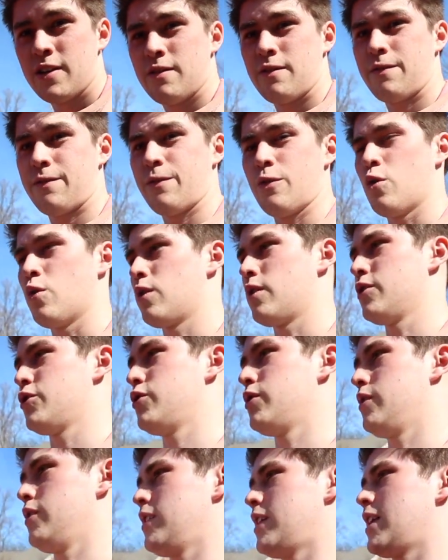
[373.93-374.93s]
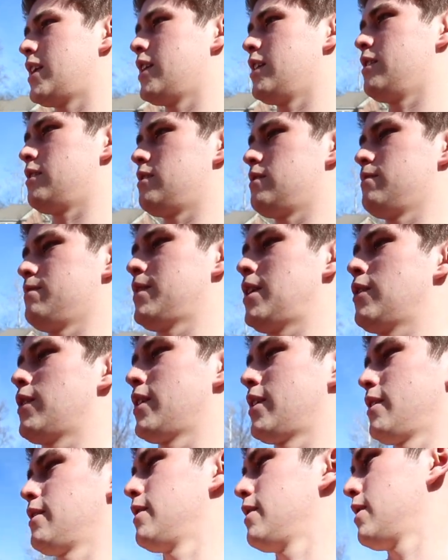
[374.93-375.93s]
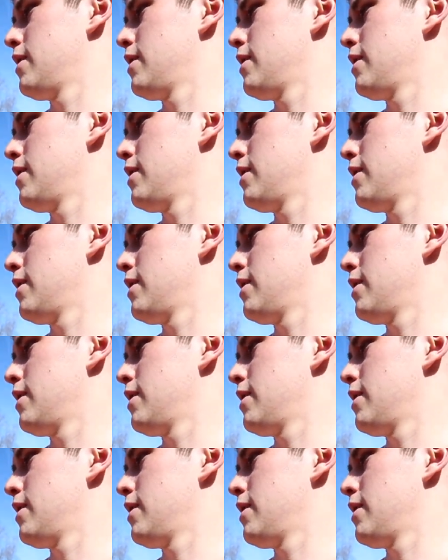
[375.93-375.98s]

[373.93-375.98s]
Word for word: for, you gotta get your, I'll get it.